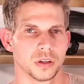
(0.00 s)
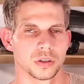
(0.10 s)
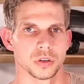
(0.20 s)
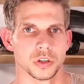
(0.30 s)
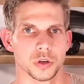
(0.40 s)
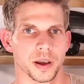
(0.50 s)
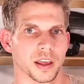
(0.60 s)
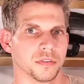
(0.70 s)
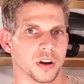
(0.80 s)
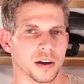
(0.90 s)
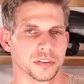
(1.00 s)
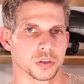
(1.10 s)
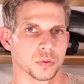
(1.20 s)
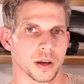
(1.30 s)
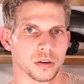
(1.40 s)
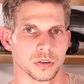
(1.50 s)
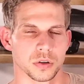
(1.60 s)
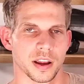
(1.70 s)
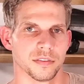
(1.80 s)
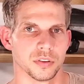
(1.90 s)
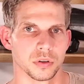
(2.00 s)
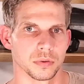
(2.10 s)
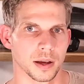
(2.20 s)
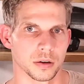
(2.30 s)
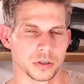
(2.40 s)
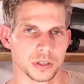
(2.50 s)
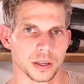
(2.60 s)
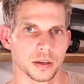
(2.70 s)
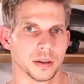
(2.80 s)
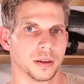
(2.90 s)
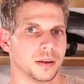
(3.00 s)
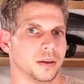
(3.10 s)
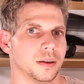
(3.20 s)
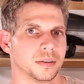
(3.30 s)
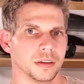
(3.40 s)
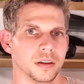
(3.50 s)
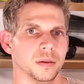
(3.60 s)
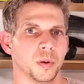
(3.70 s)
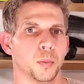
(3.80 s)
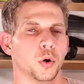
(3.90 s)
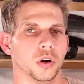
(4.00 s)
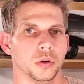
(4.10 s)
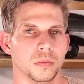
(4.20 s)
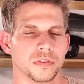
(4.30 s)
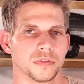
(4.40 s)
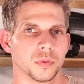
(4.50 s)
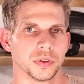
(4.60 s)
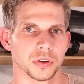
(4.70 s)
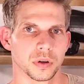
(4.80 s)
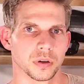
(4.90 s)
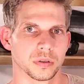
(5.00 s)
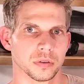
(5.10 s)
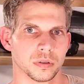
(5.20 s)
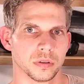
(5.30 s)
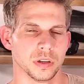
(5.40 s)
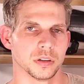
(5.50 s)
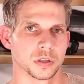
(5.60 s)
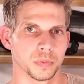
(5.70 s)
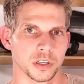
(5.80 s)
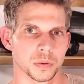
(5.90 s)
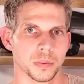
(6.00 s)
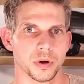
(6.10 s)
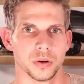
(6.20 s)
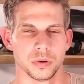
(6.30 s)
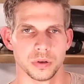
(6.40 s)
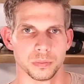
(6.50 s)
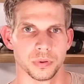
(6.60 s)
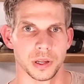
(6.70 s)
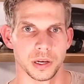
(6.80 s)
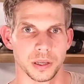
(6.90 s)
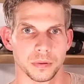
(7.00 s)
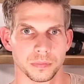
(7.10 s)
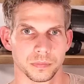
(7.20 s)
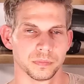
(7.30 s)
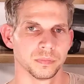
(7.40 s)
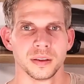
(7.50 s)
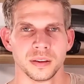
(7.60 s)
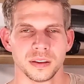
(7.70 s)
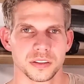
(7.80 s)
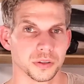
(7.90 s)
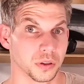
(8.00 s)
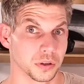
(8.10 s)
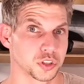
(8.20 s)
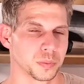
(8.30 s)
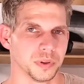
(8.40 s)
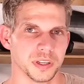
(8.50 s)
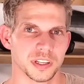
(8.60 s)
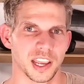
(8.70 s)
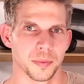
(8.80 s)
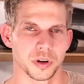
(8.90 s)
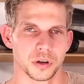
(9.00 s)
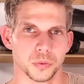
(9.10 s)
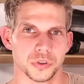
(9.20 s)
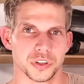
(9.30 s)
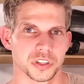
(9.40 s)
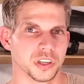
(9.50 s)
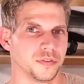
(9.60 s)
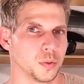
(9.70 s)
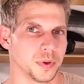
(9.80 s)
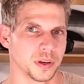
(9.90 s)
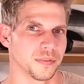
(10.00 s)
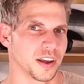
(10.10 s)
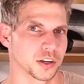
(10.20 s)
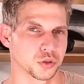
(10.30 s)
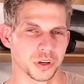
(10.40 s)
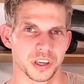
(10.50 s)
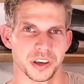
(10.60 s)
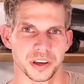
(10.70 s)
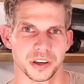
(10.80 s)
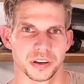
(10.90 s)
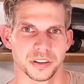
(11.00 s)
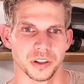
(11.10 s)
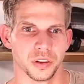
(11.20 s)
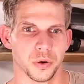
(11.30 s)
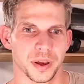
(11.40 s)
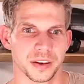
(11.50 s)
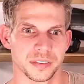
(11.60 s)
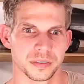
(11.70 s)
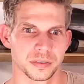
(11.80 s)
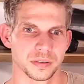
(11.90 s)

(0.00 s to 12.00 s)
So you might have novice riders or heavier riders that they need a little bit more oomph when they're in displacement mode and planing. So the larger blade diameter will just give you a bit of extra kick on the low end.